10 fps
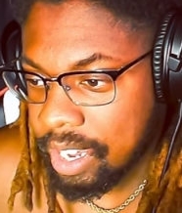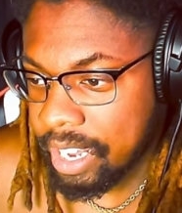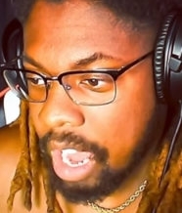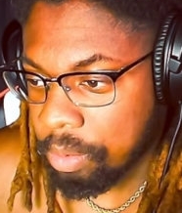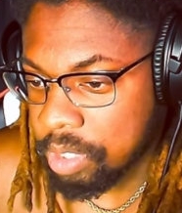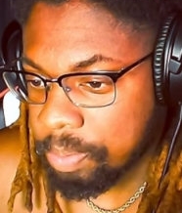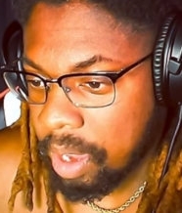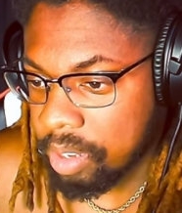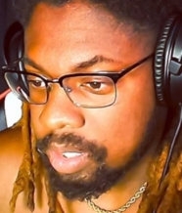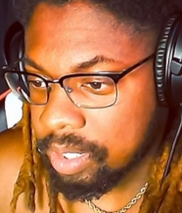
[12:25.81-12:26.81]
and I'll
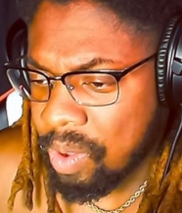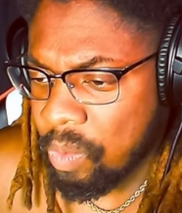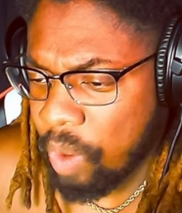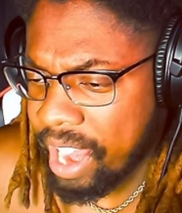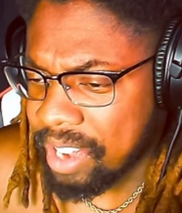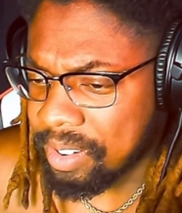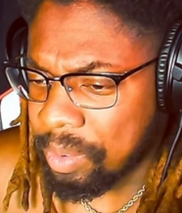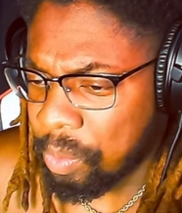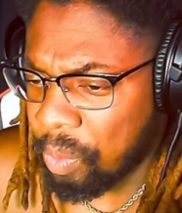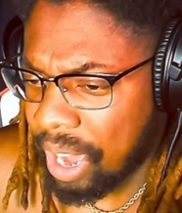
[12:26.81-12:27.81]
respond.
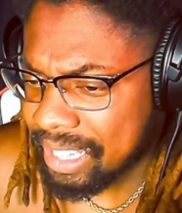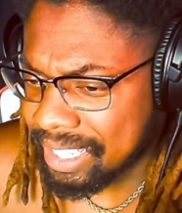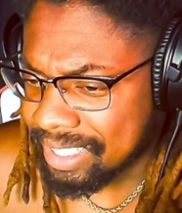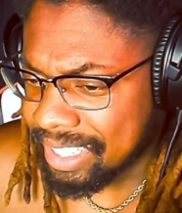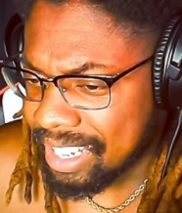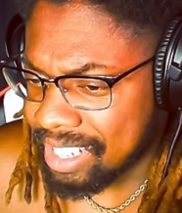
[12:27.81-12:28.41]
Wait, what?